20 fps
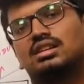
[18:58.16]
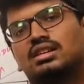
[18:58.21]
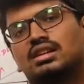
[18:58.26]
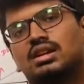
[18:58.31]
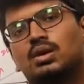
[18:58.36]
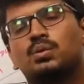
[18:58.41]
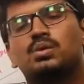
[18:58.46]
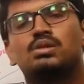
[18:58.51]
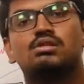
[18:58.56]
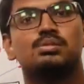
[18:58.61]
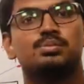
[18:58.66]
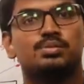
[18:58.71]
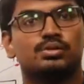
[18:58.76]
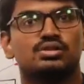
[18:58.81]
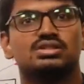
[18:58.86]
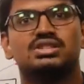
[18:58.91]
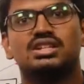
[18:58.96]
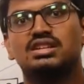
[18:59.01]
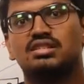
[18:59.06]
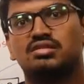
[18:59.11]
Now we will
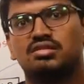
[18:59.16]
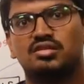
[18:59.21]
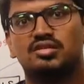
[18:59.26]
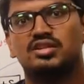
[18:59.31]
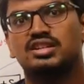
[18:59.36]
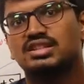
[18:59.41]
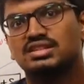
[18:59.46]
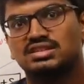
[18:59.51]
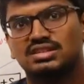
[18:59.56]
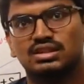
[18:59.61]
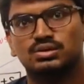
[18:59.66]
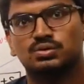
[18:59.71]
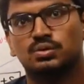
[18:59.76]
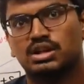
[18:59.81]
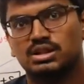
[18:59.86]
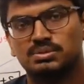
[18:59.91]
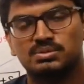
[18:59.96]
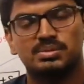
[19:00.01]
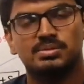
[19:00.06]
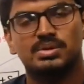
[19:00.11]
proceed and we will discuss
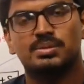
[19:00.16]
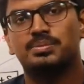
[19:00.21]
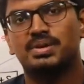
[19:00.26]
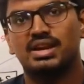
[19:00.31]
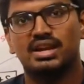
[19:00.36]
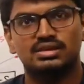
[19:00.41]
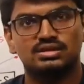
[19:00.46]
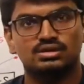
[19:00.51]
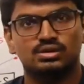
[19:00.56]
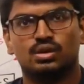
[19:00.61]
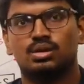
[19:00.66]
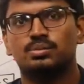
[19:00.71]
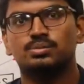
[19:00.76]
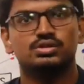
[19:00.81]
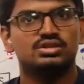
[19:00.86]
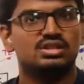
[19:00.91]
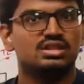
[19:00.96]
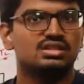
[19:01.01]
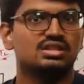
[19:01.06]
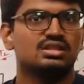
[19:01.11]
what is meant by phase,
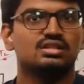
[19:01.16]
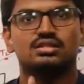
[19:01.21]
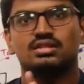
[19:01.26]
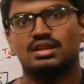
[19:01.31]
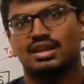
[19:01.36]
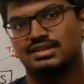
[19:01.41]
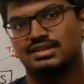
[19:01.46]
composition,